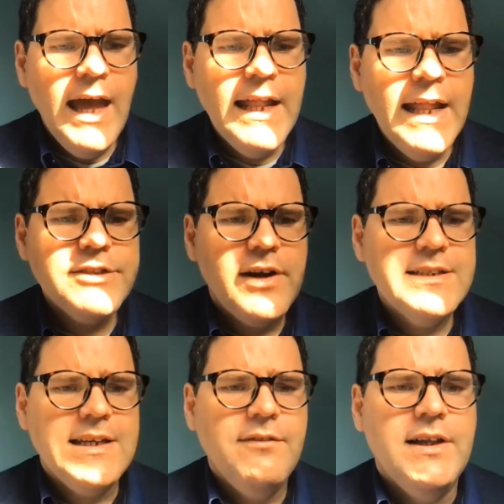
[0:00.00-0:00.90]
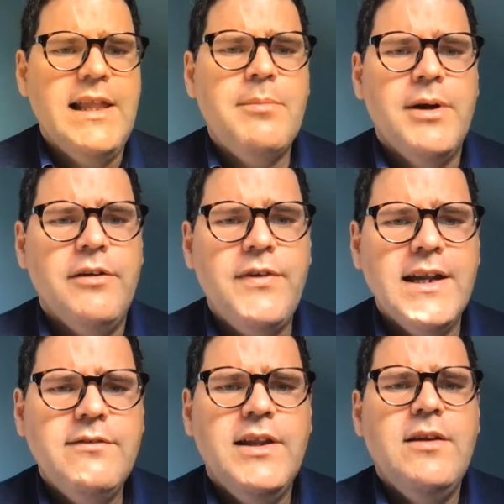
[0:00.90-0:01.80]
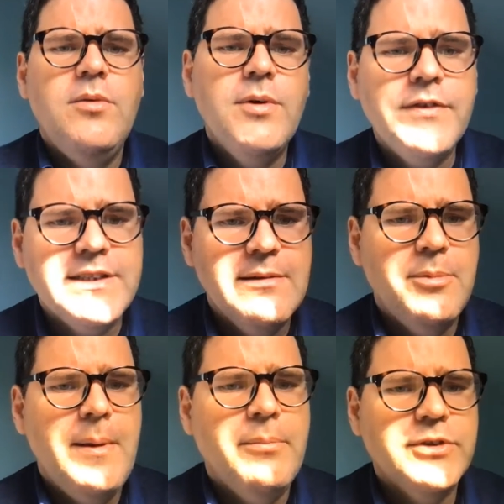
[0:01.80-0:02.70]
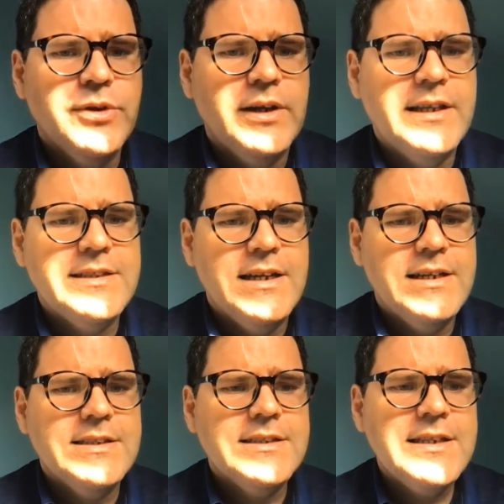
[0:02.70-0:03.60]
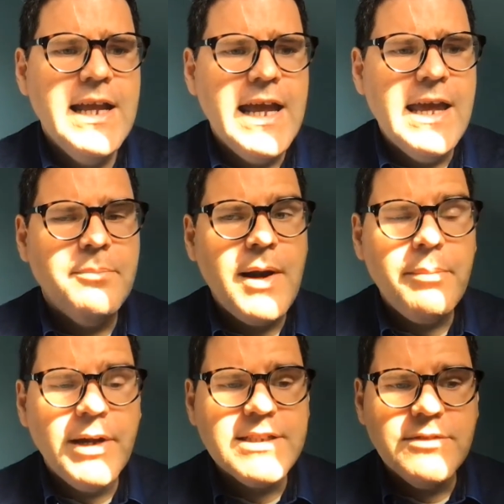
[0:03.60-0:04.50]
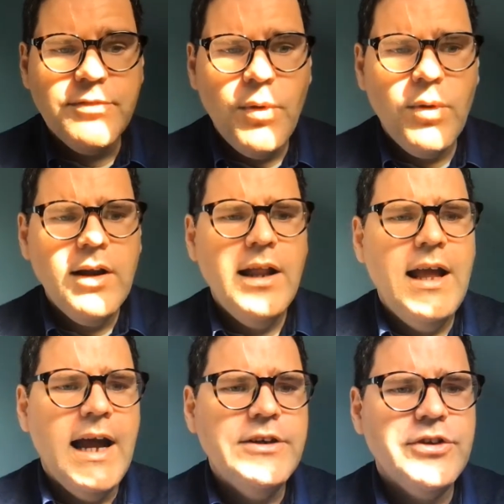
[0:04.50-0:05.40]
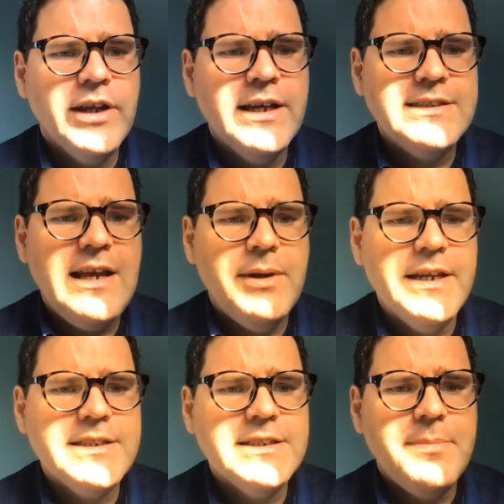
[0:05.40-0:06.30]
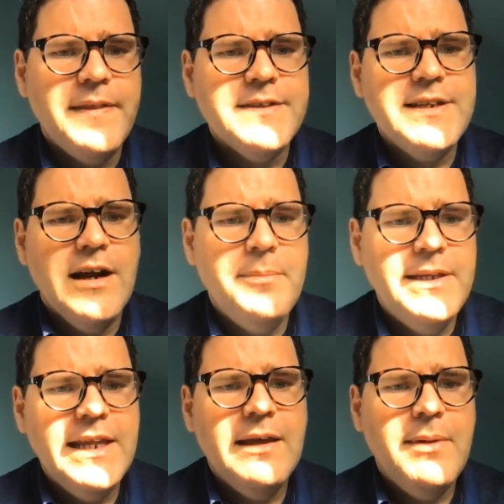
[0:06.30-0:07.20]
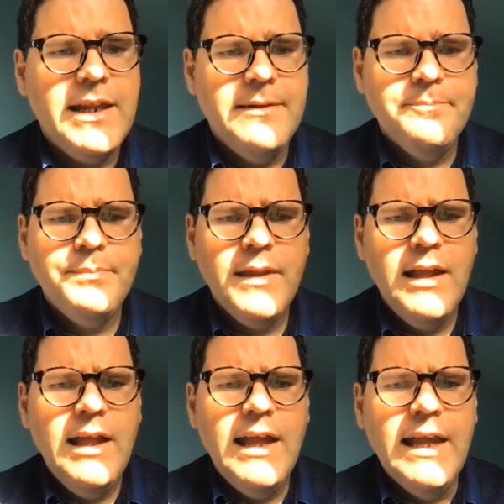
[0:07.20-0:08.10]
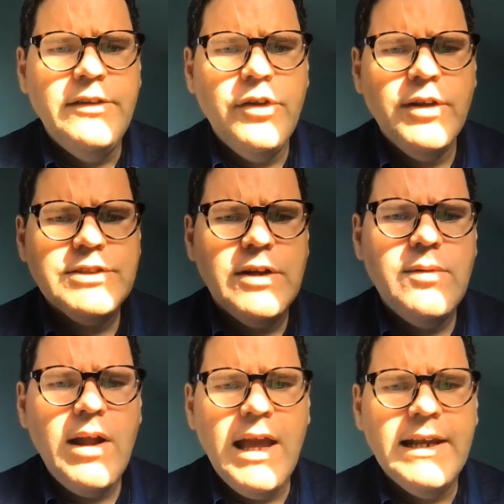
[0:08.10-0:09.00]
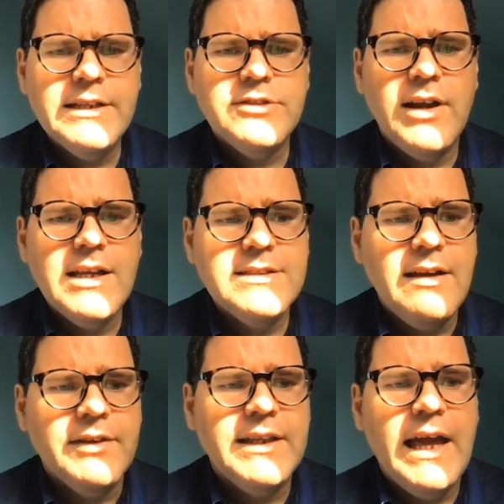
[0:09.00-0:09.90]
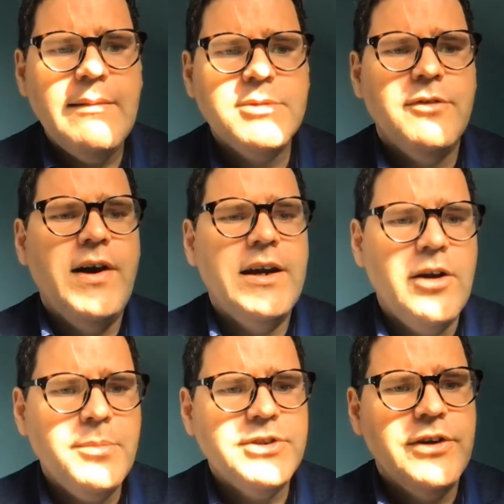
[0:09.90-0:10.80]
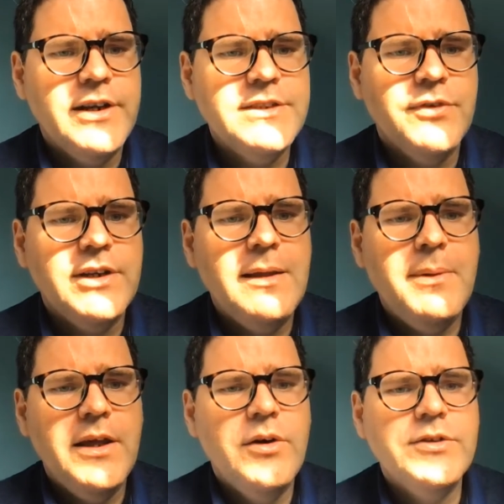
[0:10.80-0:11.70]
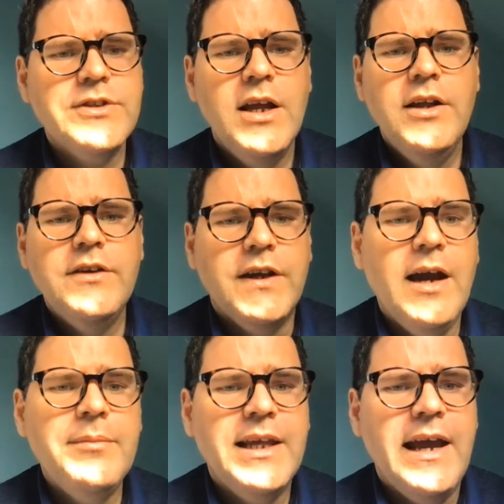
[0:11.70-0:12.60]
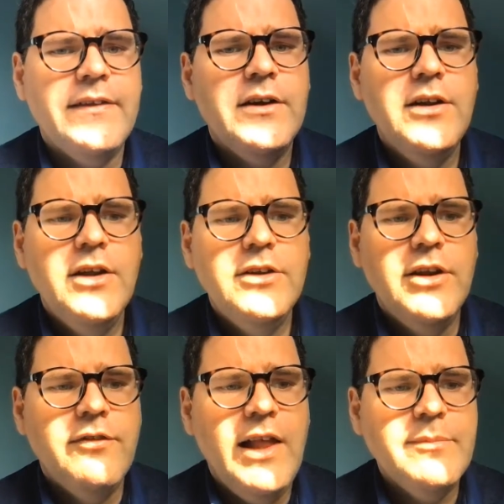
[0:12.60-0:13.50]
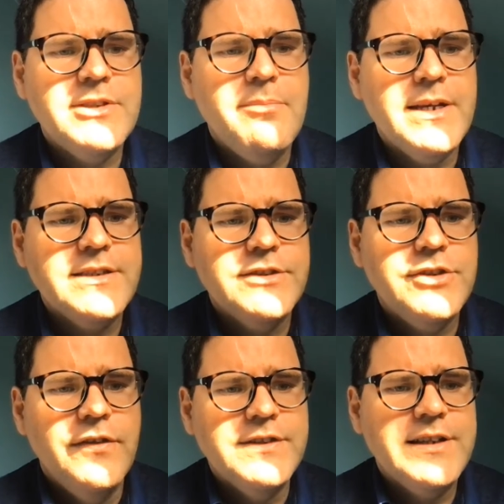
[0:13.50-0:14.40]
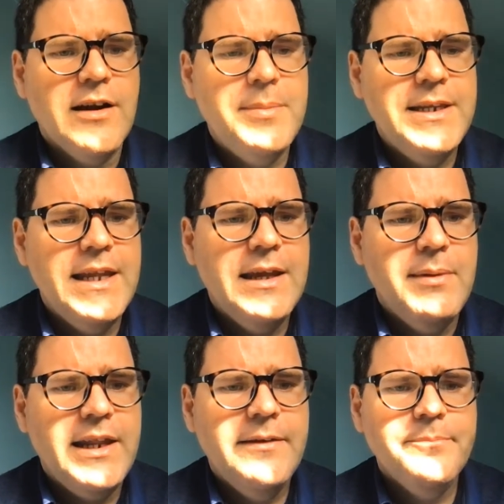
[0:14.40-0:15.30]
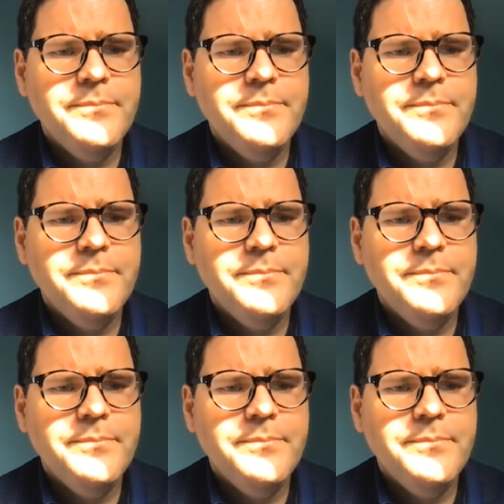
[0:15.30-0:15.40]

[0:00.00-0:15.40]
NHRIs have collaborated effectively with disabled people's organisations in preparation for and during examinations by the CRPD committee. In doing so, NHRIs have at times provided opportunities for DPOs to come together to develop submissions to the CRPD committee.